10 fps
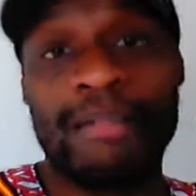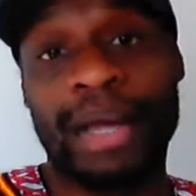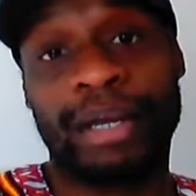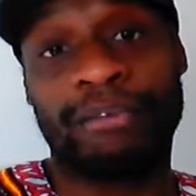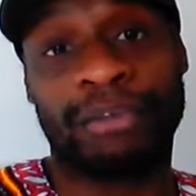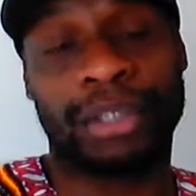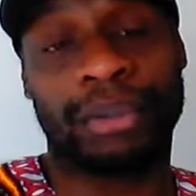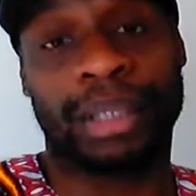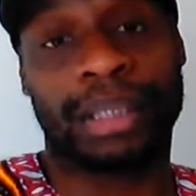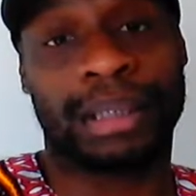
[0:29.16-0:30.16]
Thank you for
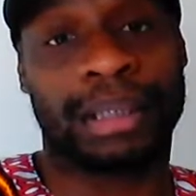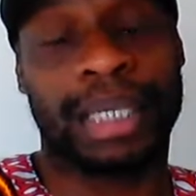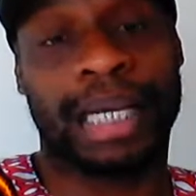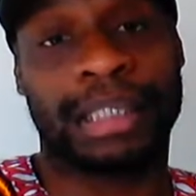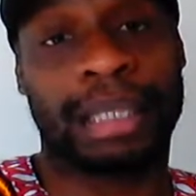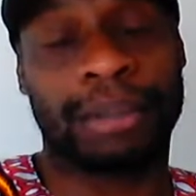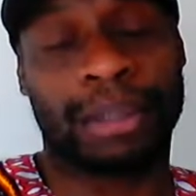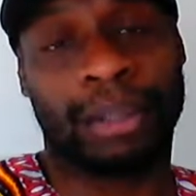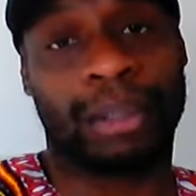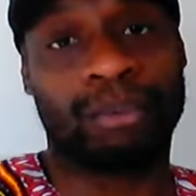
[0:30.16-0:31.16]
tuning into this latest
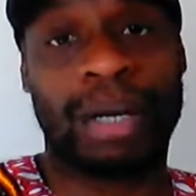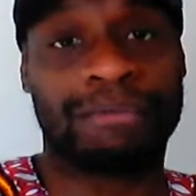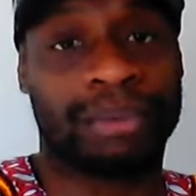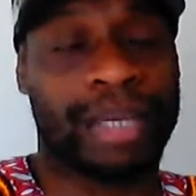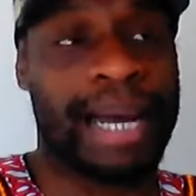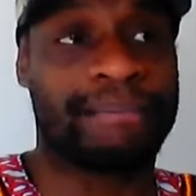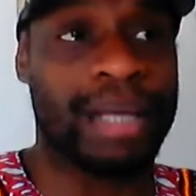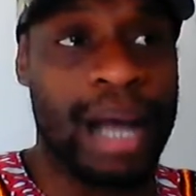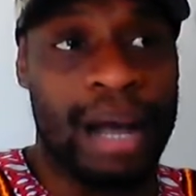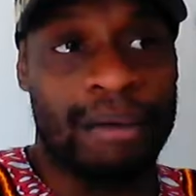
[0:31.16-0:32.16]
episode of The Rough Draft.
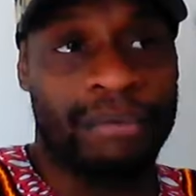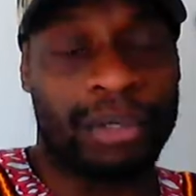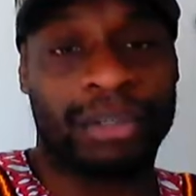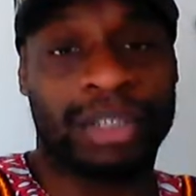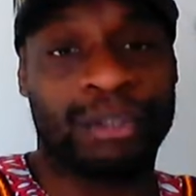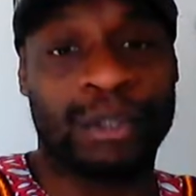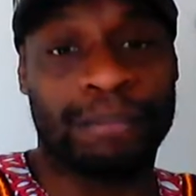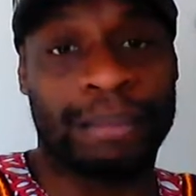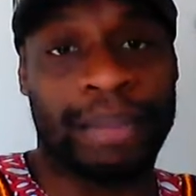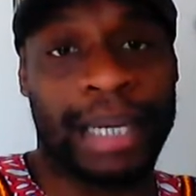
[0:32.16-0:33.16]
For those of you
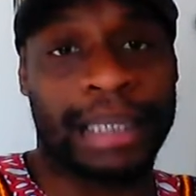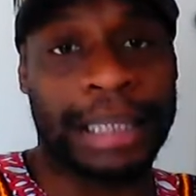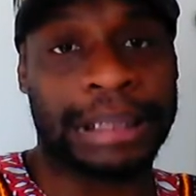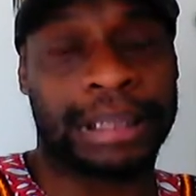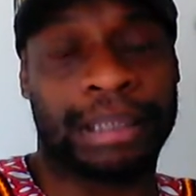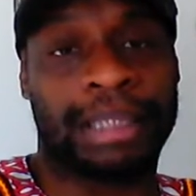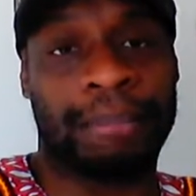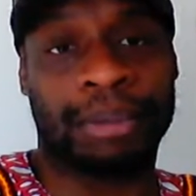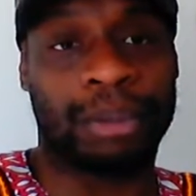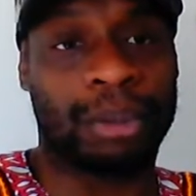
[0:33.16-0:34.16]
who've been paying attention since
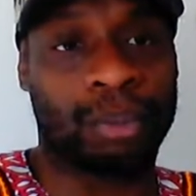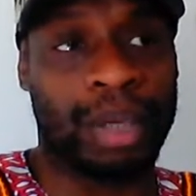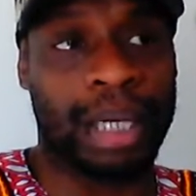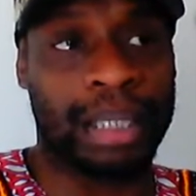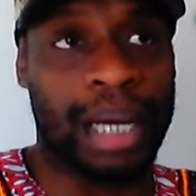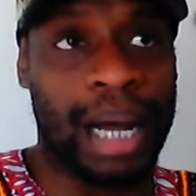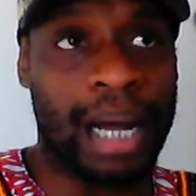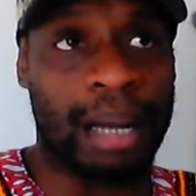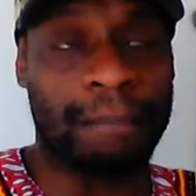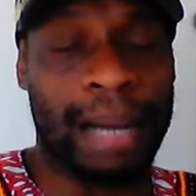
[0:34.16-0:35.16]
episode one,
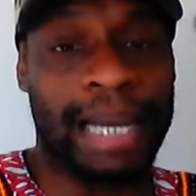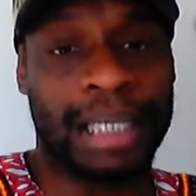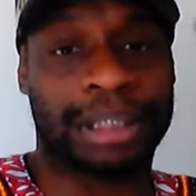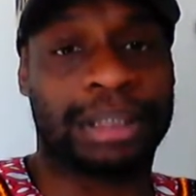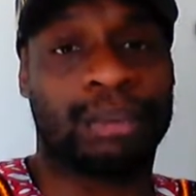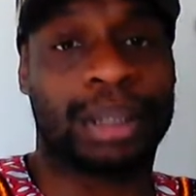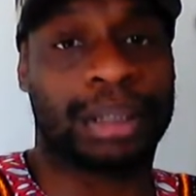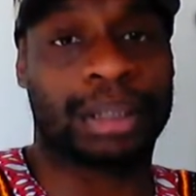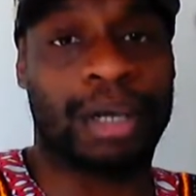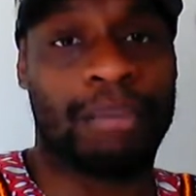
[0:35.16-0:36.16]
I initially wanted
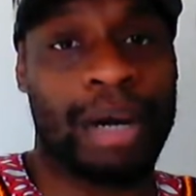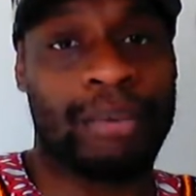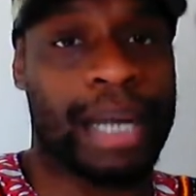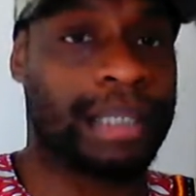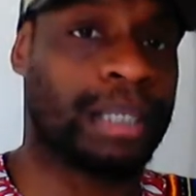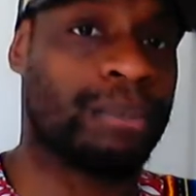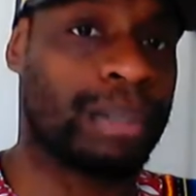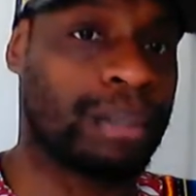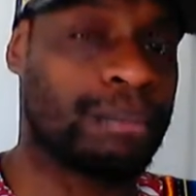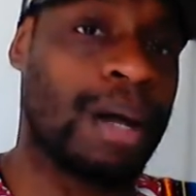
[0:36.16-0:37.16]
to start my writing
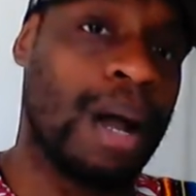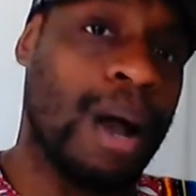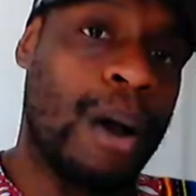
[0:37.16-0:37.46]
career